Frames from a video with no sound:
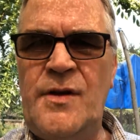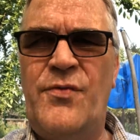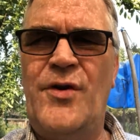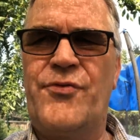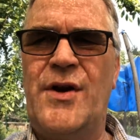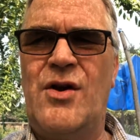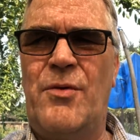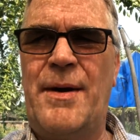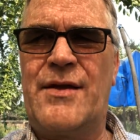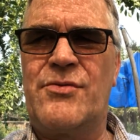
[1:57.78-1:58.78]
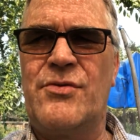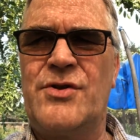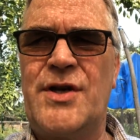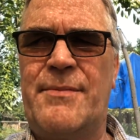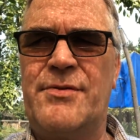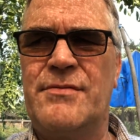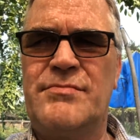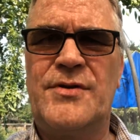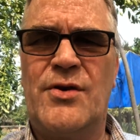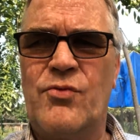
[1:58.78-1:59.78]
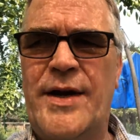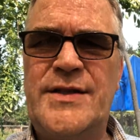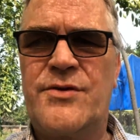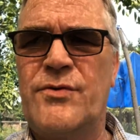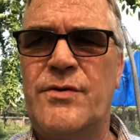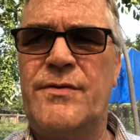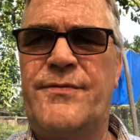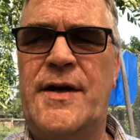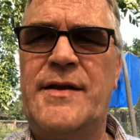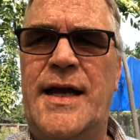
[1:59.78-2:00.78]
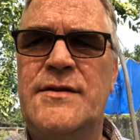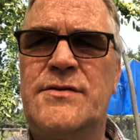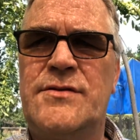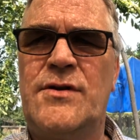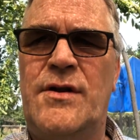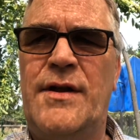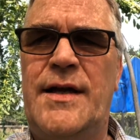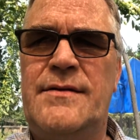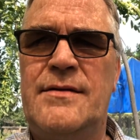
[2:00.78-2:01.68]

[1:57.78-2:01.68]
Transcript: Feel free to go back through the chapter, race through to find the answers and all that.